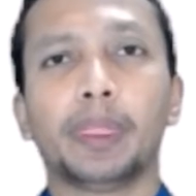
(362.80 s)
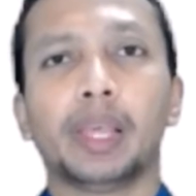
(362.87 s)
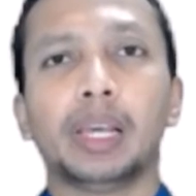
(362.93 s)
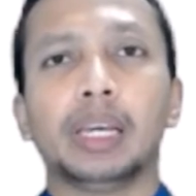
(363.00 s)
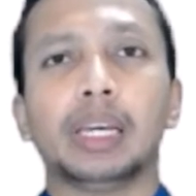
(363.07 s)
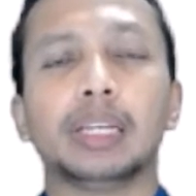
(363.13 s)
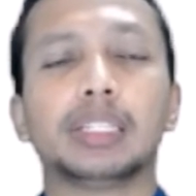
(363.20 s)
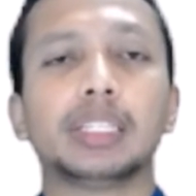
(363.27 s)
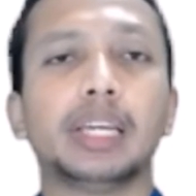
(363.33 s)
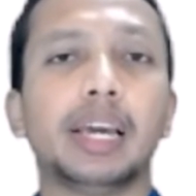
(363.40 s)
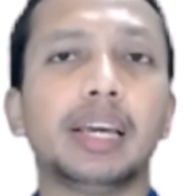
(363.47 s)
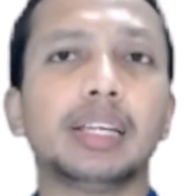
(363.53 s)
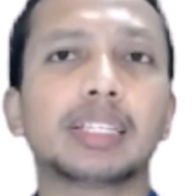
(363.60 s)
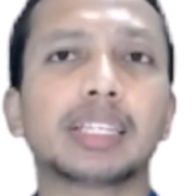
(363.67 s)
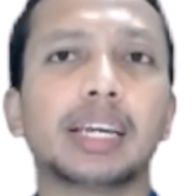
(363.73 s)
A
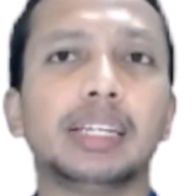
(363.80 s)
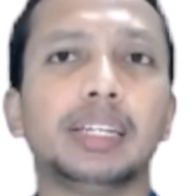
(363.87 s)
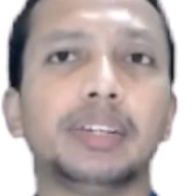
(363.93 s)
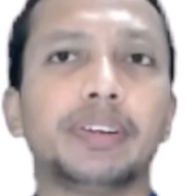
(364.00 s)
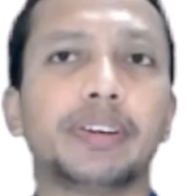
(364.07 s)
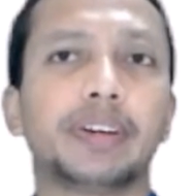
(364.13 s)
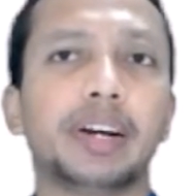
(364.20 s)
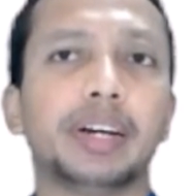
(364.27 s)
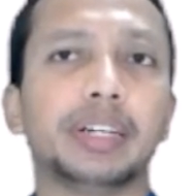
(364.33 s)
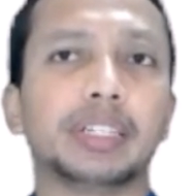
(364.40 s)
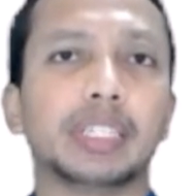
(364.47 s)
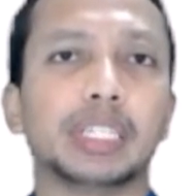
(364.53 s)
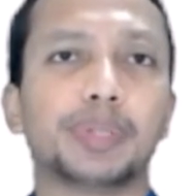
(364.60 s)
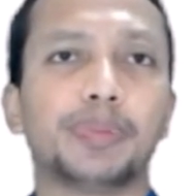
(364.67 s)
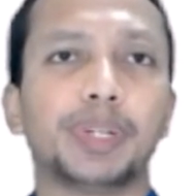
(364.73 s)
GIS can integrate
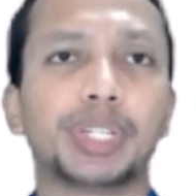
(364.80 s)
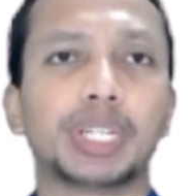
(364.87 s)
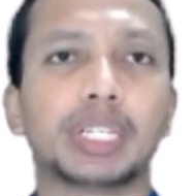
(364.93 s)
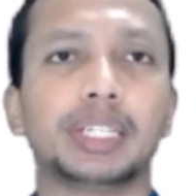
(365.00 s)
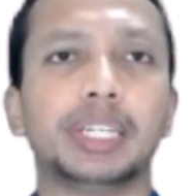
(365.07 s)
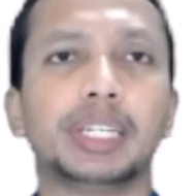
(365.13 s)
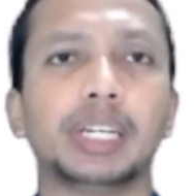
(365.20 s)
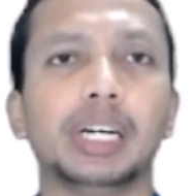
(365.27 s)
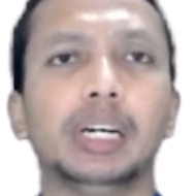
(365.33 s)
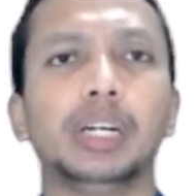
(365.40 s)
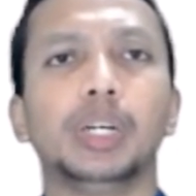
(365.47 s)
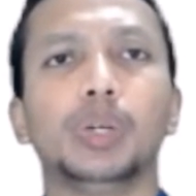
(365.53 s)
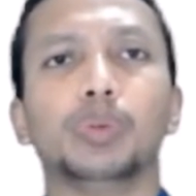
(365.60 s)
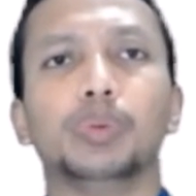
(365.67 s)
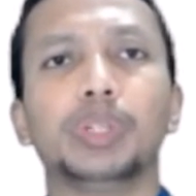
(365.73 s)
the spatial data
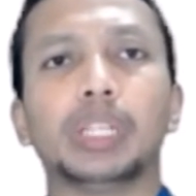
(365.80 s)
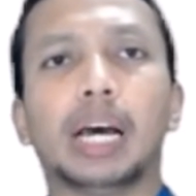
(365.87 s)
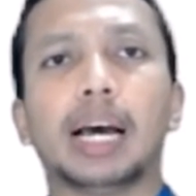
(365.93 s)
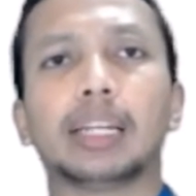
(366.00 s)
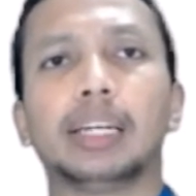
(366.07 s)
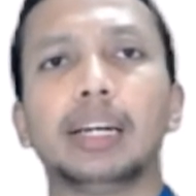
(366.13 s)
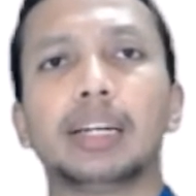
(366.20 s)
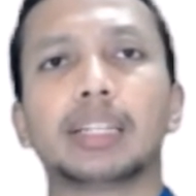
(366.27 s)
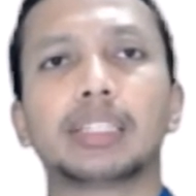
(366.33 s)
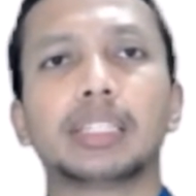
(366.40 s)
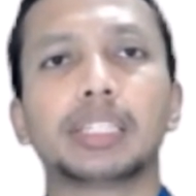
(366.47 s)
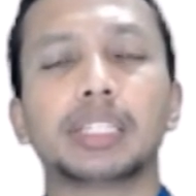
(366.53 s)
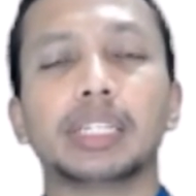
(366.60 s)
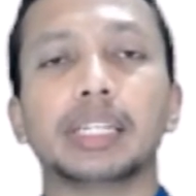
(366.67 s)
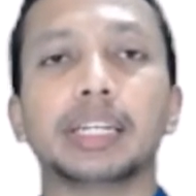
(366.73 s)
with other
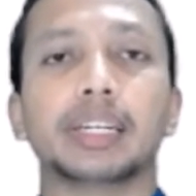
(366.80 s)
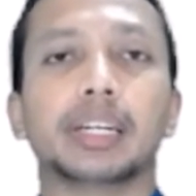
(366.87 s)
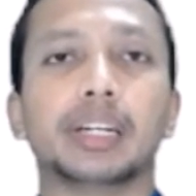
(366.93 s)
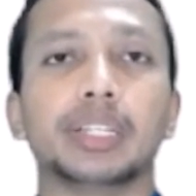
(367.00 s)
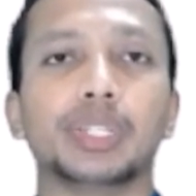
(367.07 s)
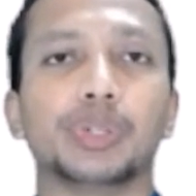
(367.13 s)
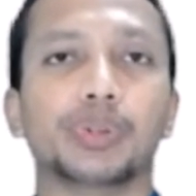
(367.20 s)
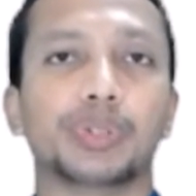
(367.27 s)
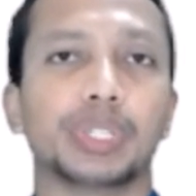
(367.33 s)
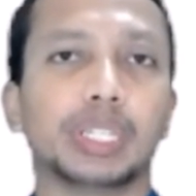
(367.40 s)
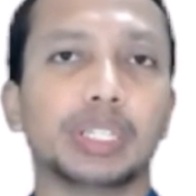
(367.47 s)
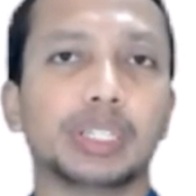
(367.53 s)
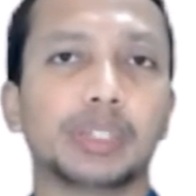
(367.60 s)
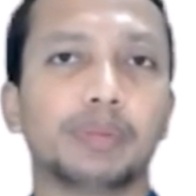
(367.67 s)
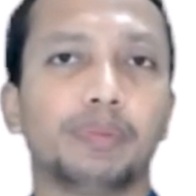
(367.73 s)
existing data
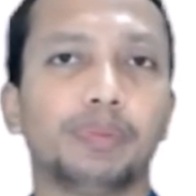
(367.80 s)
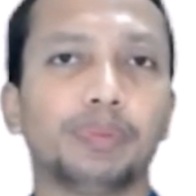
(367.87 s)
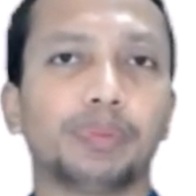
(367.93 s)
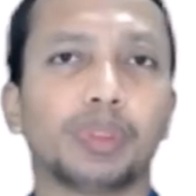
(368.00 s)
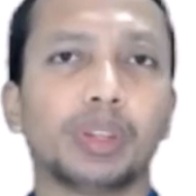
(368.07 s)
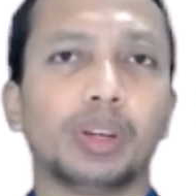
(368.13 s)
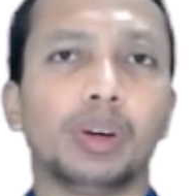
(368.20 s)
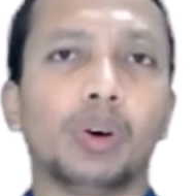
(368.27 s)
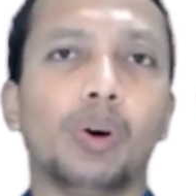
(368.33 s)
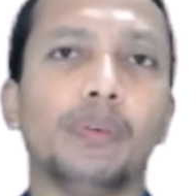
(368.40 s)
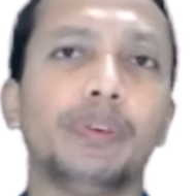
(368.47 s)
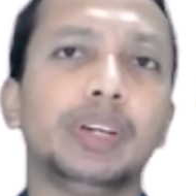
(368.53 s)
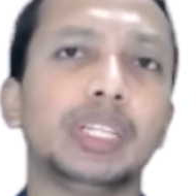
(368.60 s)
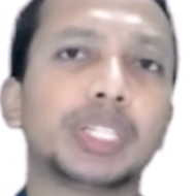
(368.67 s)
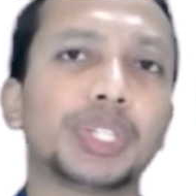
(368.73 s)
resources,
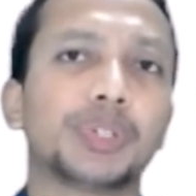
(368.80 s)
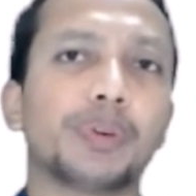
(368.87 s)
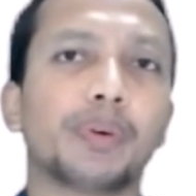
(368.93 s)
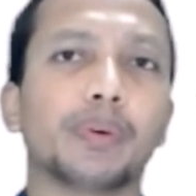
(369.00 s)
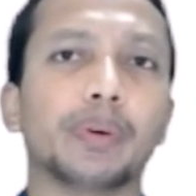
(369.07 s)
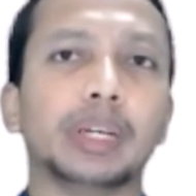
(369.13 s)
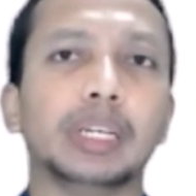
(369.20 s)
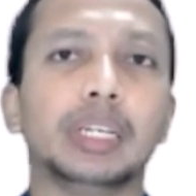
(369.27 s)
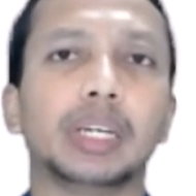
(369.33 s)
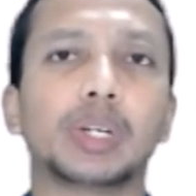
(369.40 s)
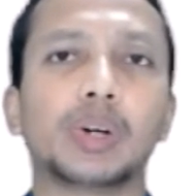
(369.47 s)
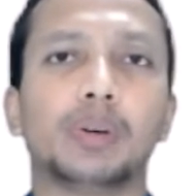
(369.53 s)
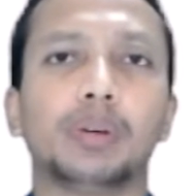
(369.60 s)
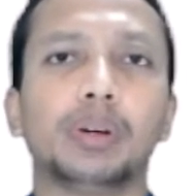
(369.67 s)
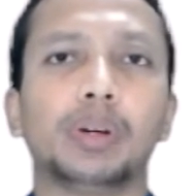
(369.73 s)
often stored in a
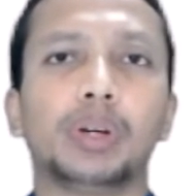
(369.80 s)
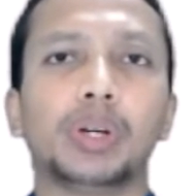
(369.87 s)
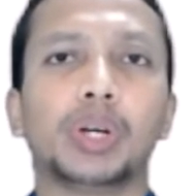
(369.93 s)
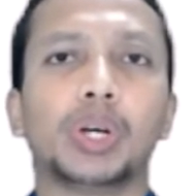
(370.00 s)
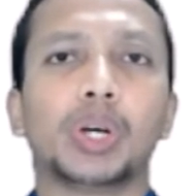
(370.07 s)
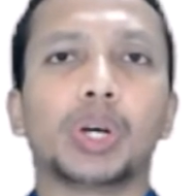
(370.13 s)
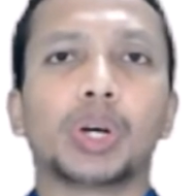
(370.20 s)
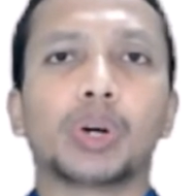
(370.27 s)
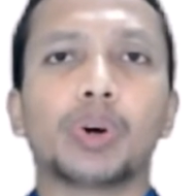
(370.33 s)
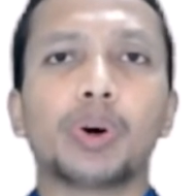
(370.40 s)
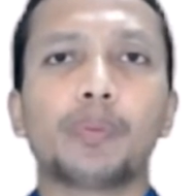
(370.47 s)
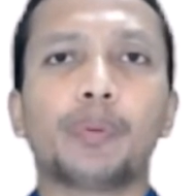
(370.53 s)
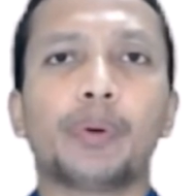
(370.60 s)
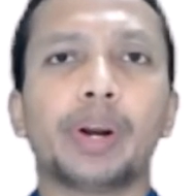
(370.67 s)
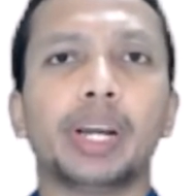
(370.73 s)

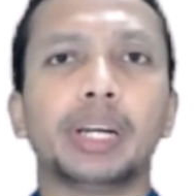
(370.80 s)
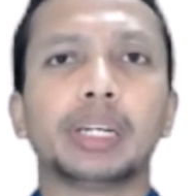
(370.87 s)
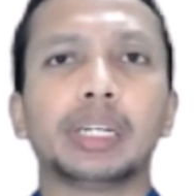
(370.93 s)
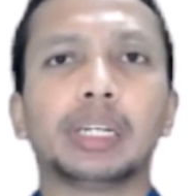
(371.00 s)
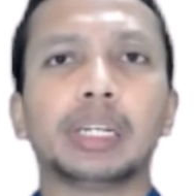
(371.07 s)
corporate